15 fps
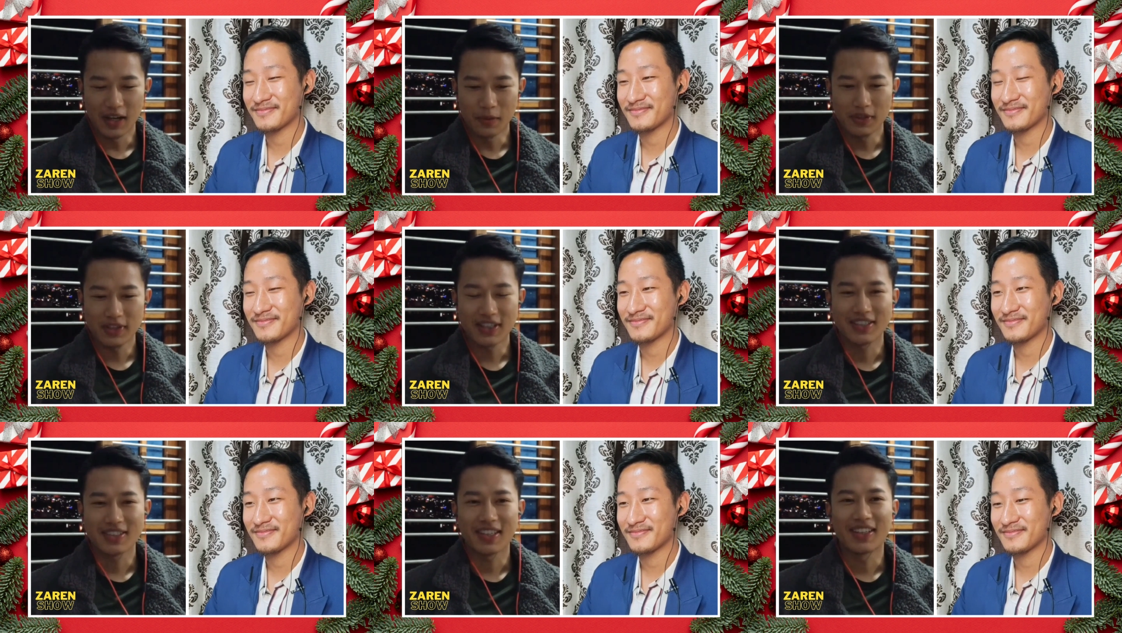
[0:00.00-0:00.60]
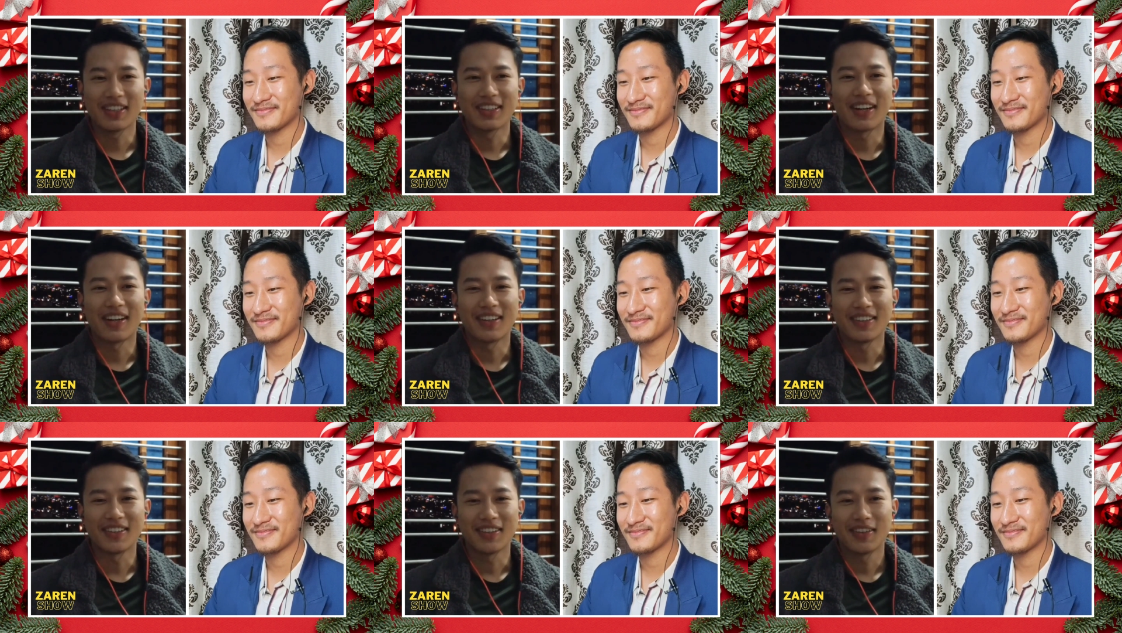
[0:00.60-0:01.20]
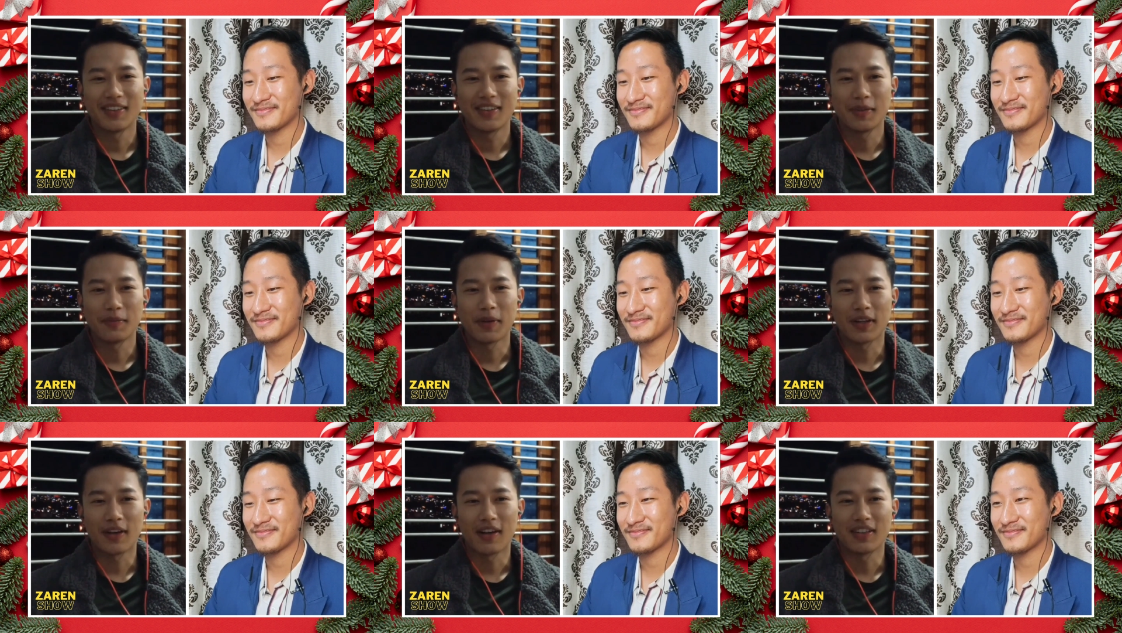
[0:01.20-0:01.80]
Speaker 1: I wish I studied harder
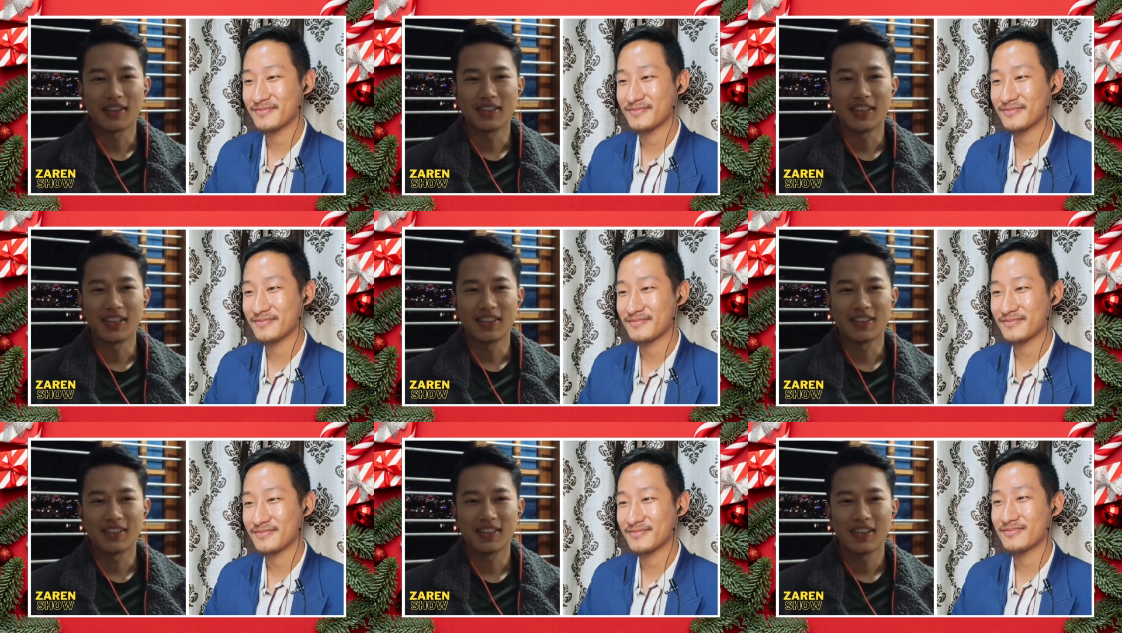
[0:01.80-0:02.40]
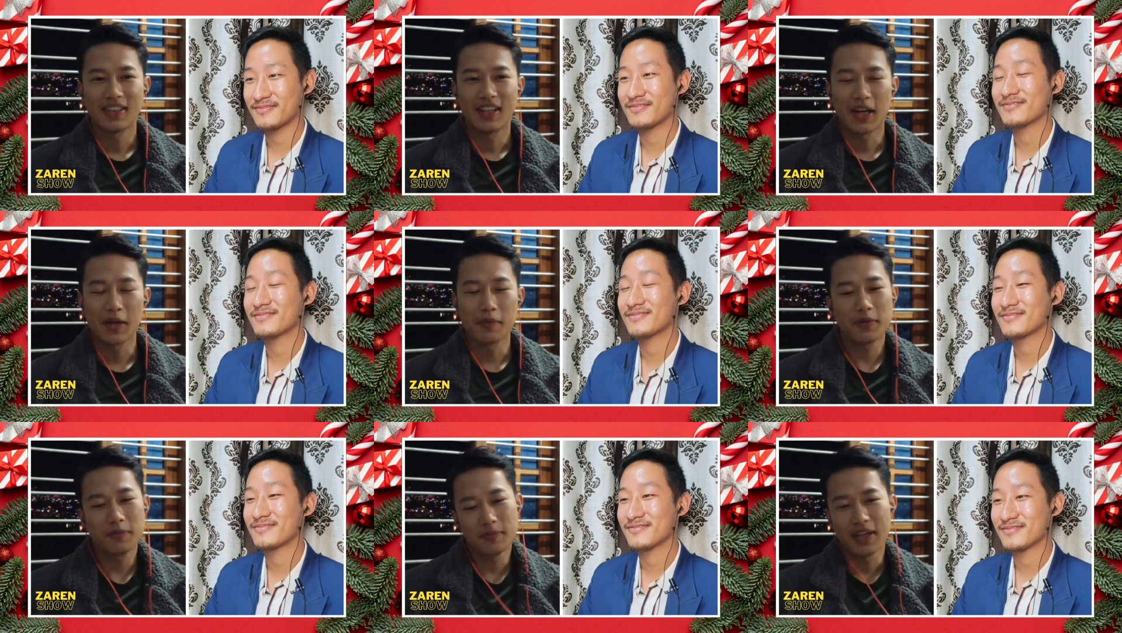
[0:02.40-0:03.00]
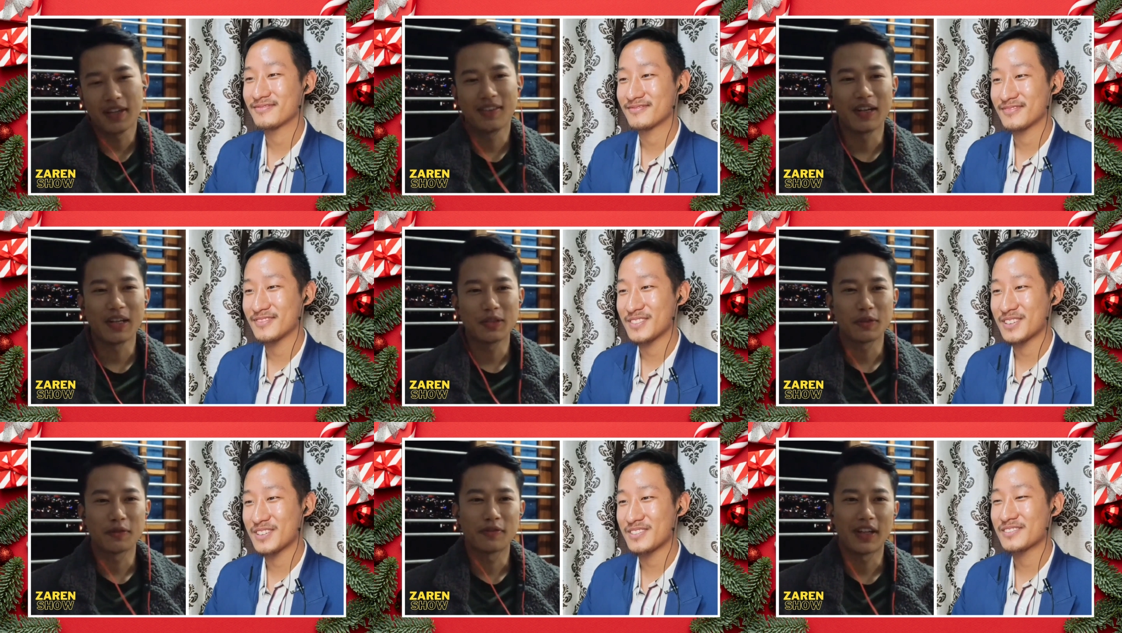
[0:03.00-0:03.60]
in my college days. I mean, my
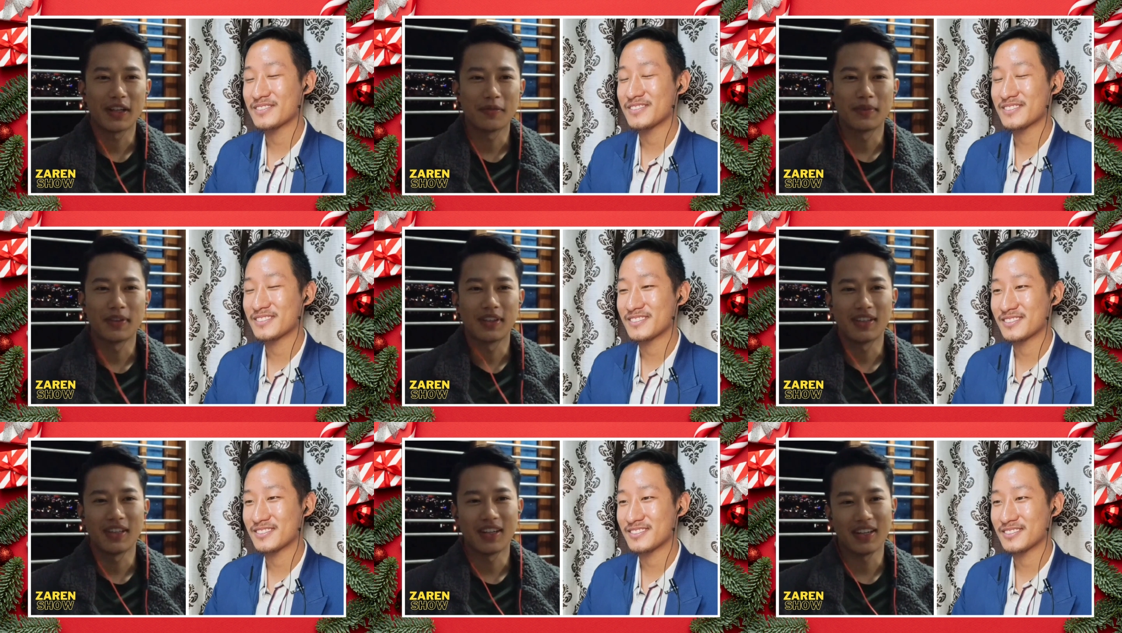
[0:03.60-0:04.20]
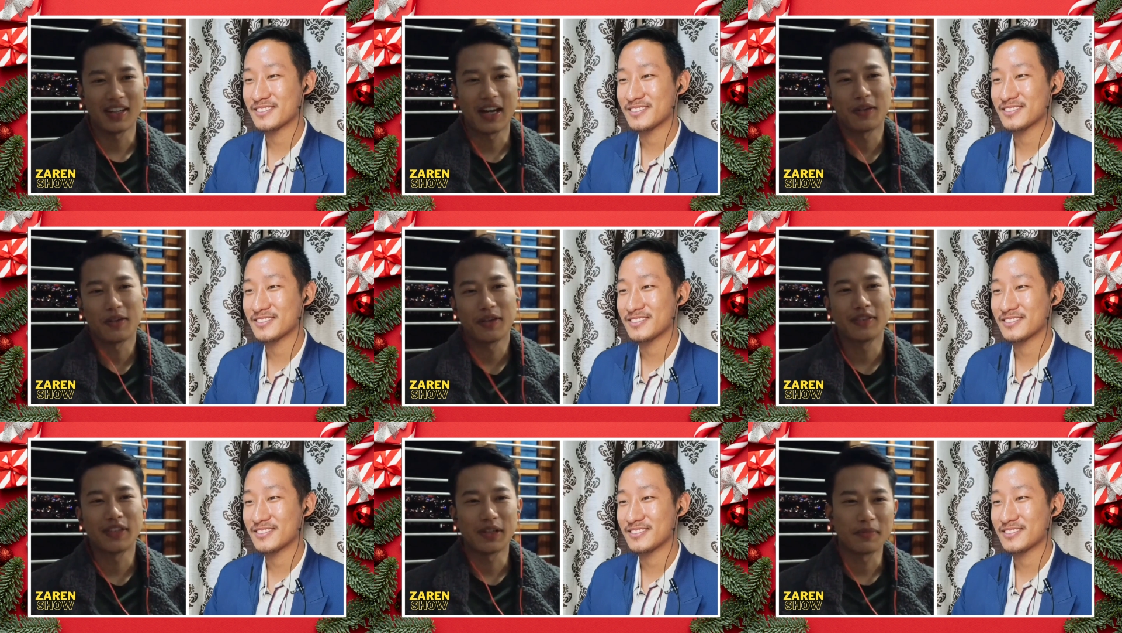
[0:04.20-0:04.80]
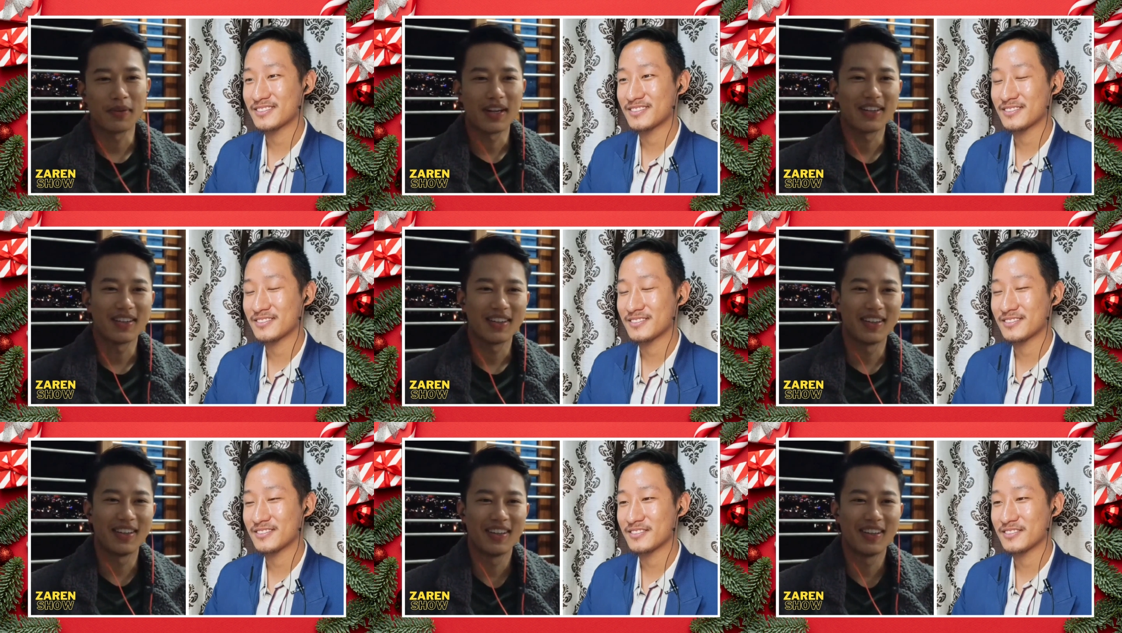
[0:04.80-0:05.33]
grades were fine, but I could have done better.